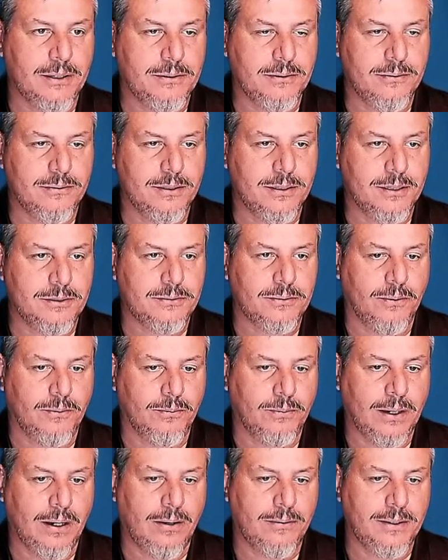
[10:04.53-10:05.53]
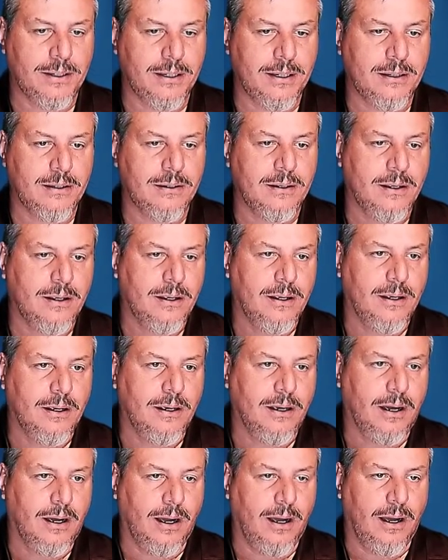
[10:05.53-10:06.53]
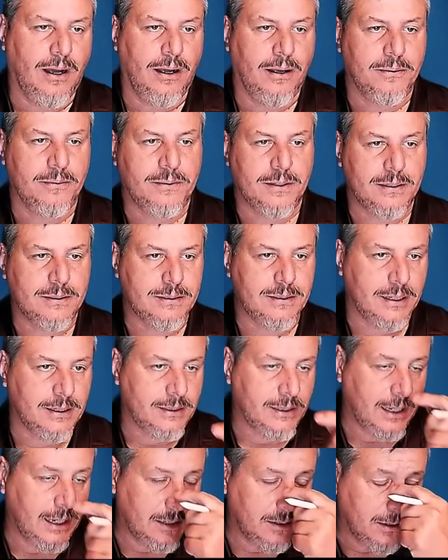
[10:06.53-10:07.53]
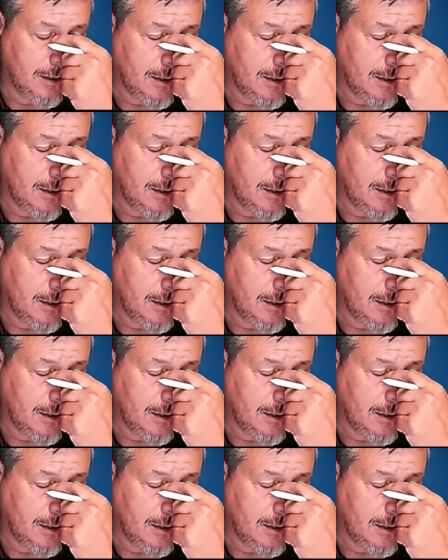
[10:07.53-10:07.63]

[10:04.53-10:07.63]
do additional routing, things like that.